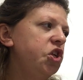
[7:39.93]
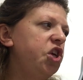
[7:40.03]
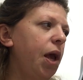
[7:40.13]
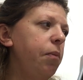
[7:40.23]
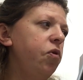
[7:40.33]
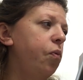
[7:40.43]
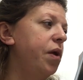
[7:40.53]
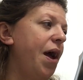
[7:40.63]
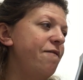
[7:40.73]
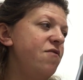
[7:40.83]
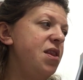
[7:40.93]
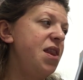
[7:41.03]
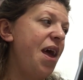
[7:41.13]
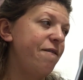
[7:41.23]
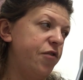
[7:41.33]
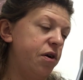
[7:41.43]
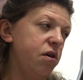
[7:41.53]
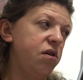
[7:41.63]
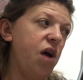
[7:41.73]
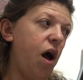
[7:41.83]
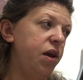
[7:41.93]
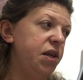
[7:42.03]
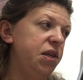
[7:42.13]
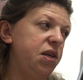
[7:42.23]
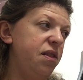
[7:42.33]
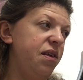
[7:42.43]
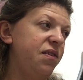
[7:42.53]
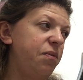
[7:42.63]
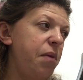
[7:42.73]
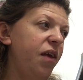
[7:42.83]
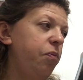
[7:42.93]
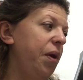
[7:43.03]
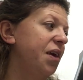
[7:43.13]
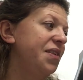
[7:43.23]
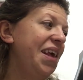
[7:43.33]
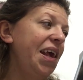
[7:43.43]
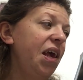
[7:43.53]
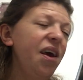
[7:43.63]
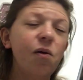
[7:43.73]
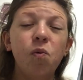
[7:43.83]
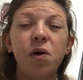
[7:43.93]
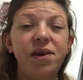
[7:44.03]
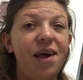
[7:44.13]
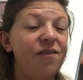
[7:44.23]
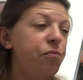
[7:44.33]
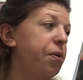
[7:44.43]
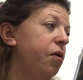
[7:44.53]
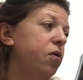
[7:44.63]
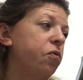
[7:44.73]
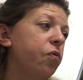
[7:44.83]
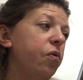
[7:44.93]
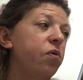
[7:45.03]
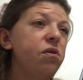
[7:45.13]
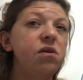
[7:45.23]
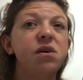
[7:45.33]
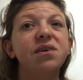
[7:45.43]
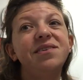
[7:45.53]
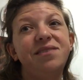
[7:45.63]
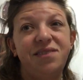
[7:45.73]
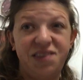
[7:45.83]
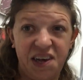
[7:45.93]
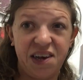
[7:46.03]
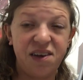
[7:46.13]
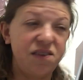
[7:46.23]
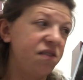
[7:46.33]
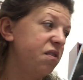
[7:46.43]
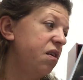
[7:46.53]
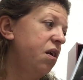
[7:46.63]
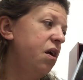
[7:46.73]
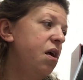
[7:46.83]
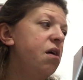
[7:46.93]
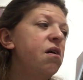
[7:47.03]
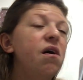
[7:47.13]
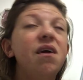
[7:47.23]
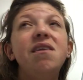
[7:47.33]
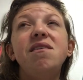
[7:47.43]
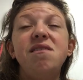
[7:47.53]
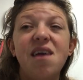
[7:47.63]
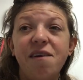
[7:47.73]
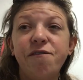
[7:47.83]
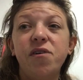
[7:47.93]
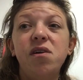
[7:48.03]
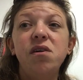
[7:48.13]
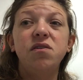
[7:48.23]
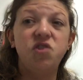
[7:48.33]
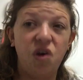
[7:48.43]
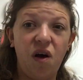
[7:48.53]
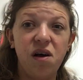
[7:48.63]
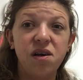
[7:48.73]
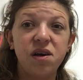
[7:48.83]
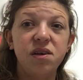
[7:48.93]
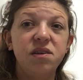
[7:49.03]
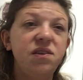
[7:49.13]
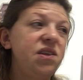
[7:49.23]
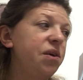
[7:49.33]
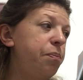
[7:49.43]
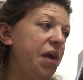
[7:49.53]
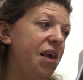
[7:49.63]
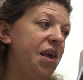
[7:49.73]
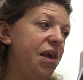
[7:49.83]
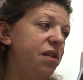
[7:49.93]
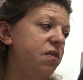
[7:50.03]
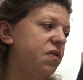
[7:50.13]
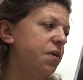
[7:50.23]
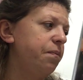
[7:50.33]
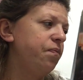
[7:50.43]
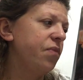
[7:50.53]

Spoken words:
James would have never gotten into this mess because he wouldn't have broken Rule 6. Never talk to big kids.